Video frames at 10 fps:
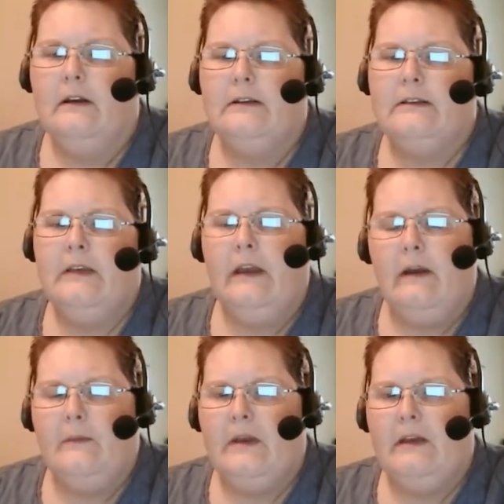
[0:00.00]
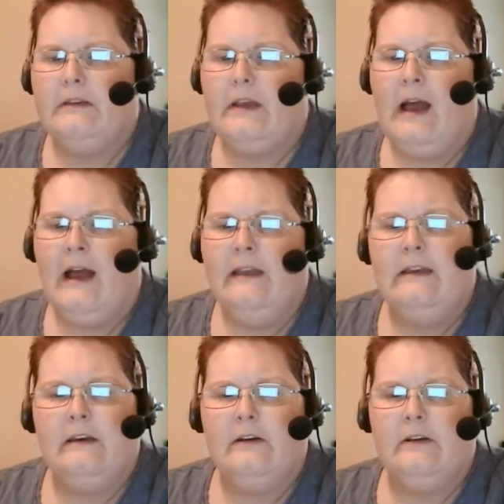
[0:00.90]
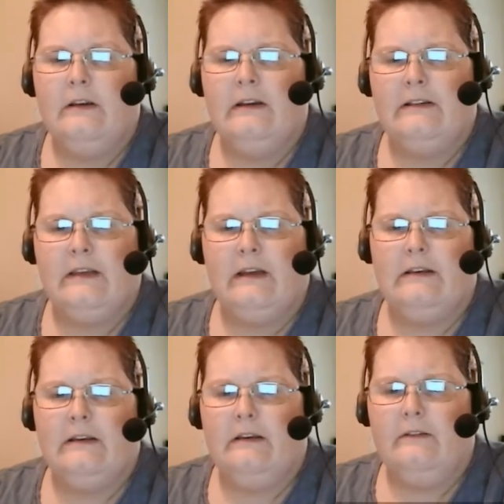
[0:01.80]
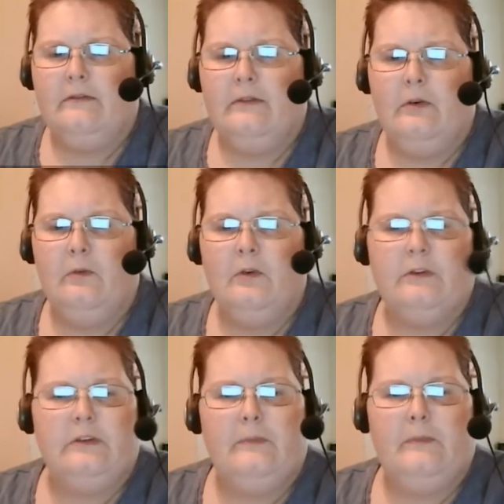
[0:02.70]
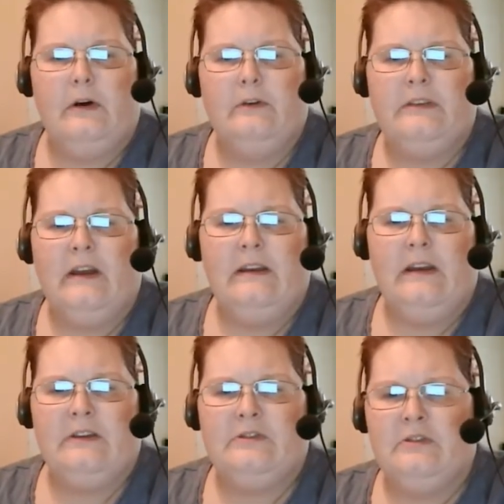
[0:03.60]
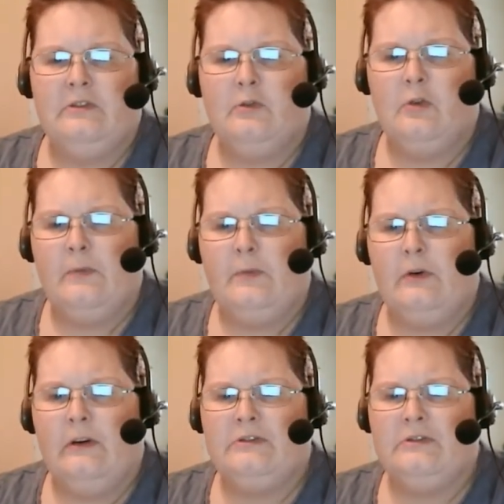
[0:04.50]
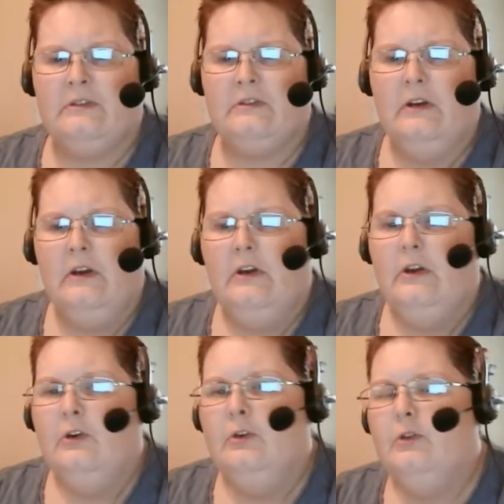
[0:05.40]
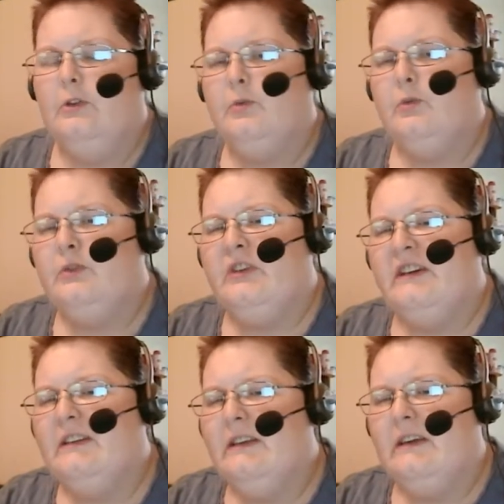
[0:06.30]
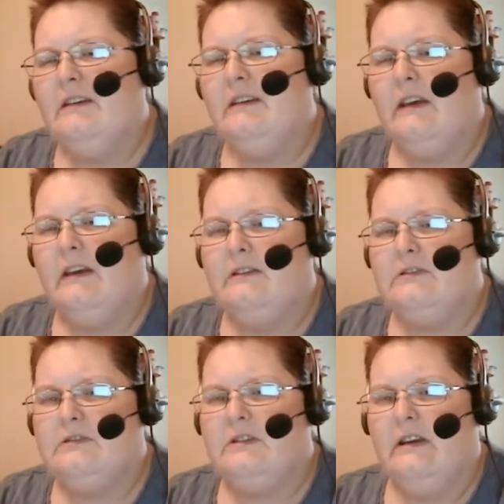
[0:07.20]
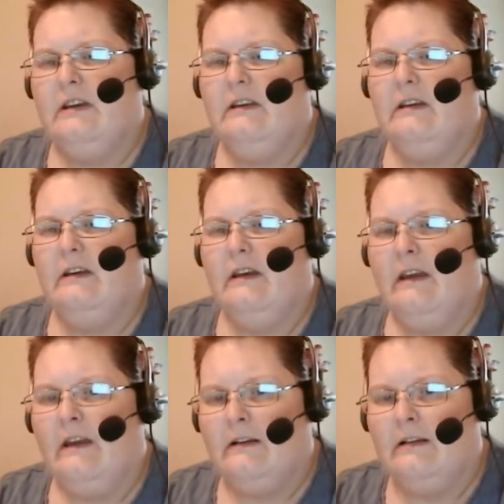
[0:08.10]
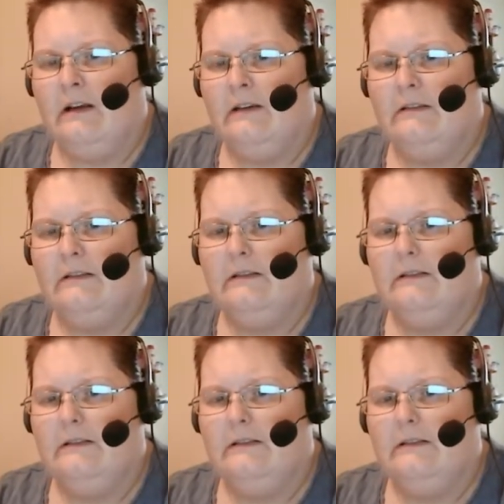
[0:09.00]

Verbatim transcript: Sam is a high geared executive with a multinational corporation who is routinely engaged in analyze,